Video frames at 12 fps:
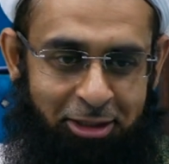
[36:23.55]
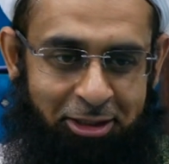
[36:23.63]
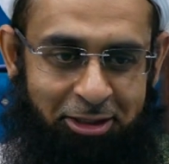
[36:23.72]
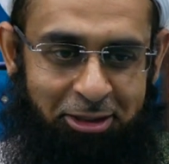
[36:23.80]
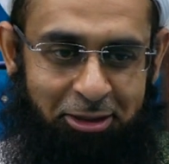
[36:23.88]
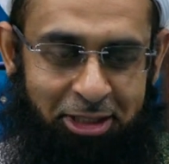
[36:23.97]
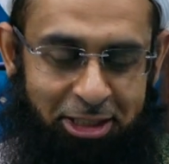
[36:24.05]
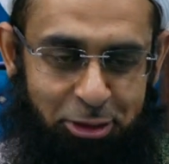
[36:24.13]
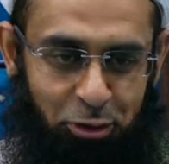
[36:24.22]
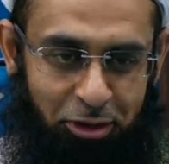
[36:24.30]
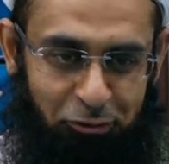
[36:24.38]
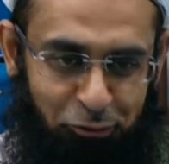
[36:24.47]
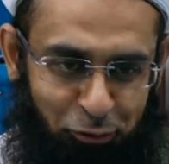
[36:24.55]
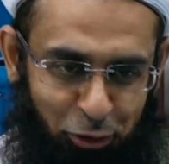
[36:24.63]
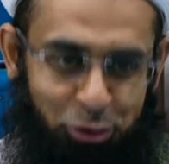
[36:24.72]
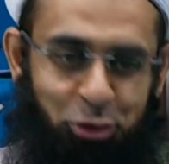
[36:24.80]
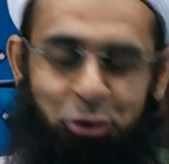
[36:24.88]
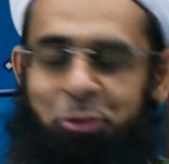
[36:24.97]
uh, that's going to
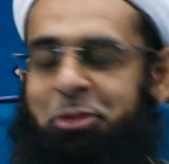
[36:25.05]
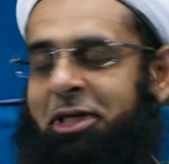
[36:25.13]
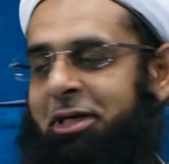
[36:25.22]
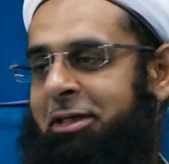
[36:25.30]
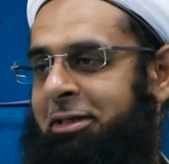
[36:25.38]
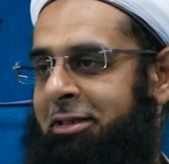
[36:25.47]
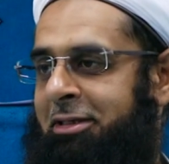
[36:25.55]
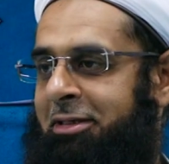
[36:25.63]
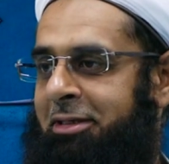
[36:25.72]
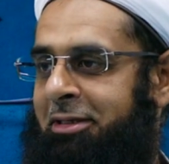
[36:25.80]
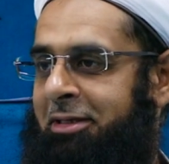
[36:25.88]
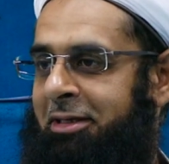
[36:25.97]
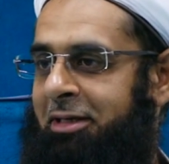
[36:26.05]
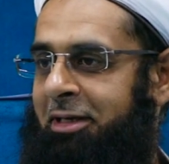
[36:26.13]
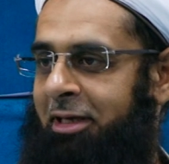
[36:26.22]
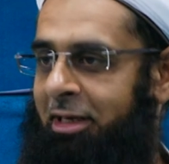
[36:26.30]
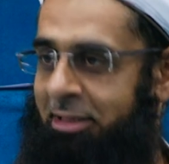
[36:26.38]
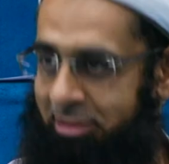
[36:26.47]
force you to pray.
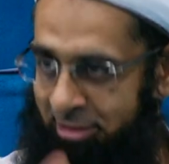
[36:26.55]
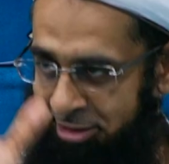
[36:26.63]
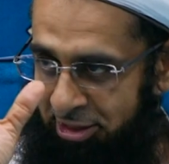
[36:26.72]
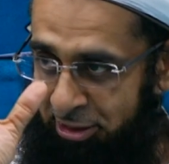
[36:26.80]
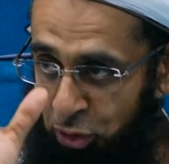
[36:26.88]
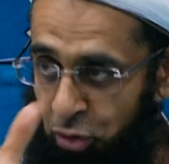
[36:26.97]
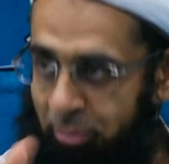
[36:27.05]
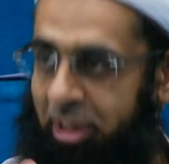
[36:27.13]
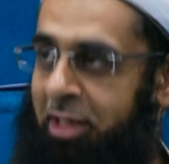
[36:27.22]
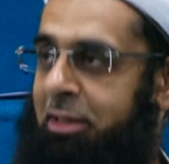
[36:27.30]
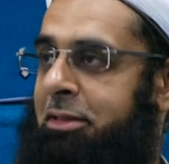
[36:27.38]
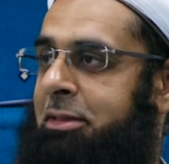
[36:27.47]
It's just a command,